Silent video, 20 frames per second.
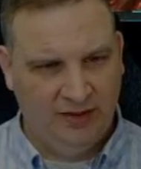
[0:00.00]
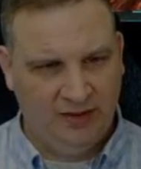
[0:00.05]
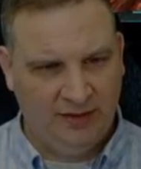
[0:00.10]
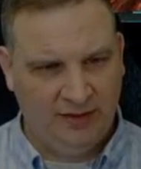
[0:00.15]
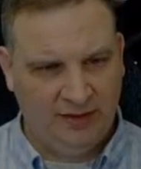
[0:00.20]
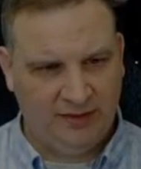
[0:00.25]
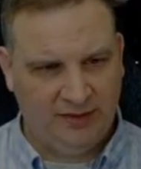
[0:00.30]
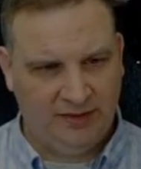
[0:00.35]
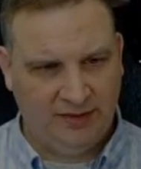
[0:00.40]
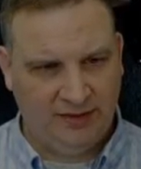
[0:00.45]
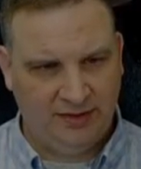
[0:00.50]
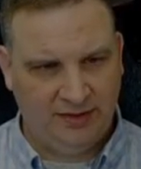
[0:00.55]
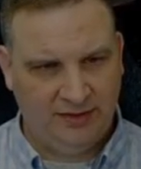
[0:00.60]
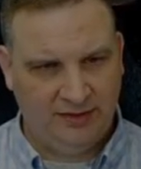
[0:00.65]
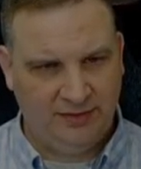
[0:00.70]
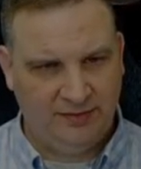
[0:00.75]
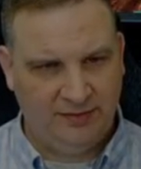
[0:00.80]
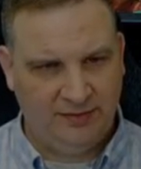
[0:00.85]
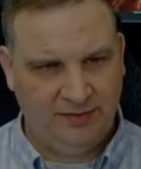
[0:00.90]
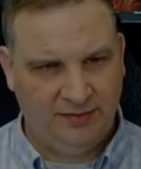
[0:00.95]
that uh,
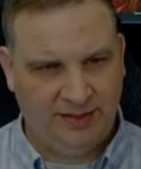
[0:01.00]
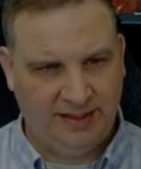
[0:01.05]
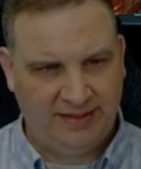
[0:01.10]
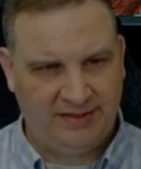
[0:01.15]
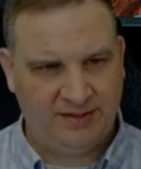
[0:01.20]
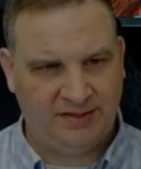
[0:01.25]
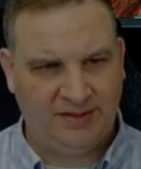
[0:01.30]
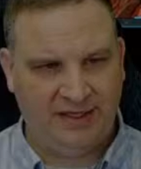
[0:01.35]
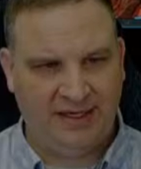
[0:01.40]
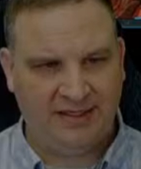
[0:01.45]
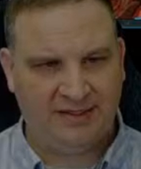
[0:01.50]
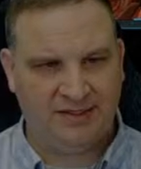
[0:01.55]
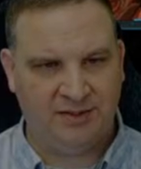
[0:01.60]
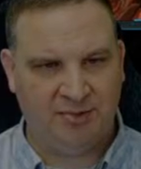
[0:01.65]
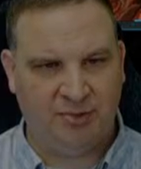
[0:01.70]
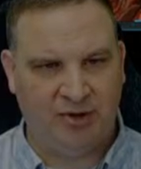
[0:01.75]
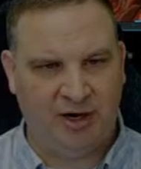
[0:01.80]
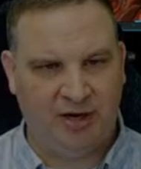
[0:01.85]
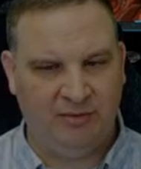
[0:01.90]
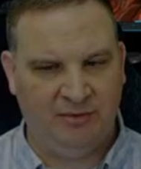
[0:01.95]
that's, that's the
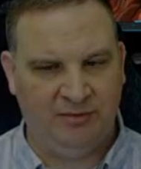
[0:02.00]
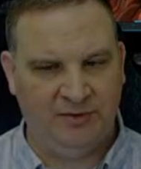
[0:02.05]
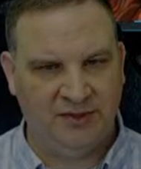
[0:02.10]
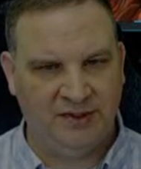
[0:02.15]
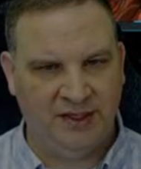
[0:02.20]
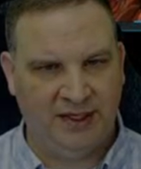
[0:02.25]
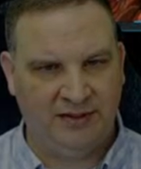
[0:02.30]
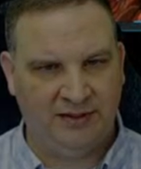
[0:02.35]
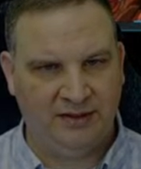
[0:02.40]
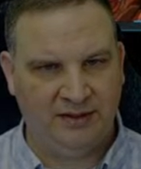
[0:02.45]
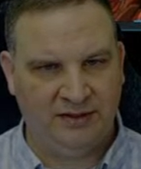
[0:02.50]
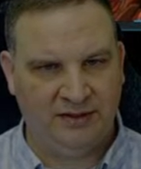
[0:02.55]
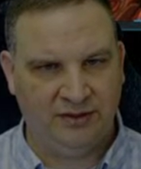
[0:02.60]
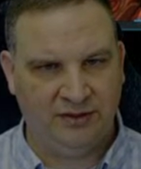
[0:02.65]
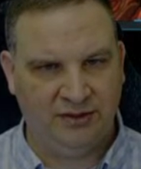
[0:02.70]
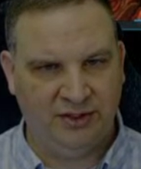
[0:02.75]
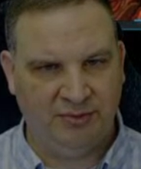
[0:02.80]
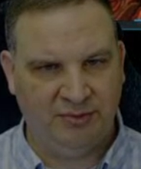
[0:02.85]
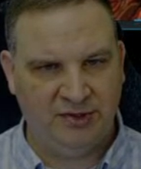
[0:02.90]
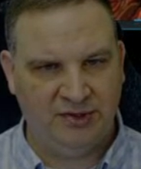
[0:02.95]
problem. It's not that the
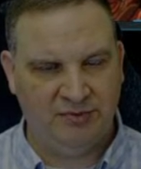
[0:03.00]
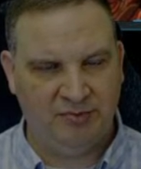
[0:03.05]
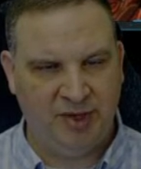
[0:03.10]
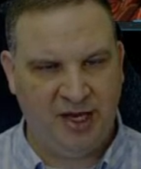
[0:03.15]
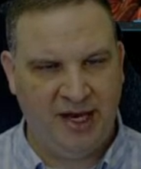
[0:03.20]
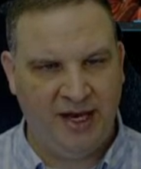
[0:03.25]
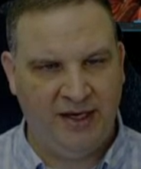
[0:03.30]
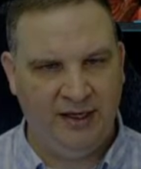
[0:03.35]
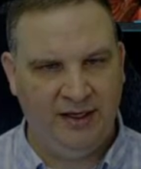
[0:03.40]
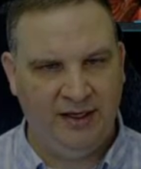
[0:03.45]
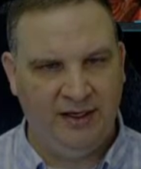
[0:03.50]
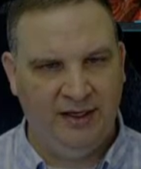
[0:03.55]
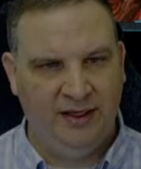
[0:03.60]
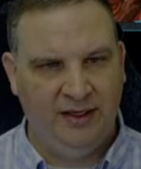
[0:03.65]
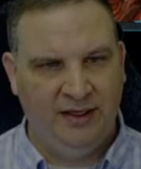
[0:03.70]
ship is bad.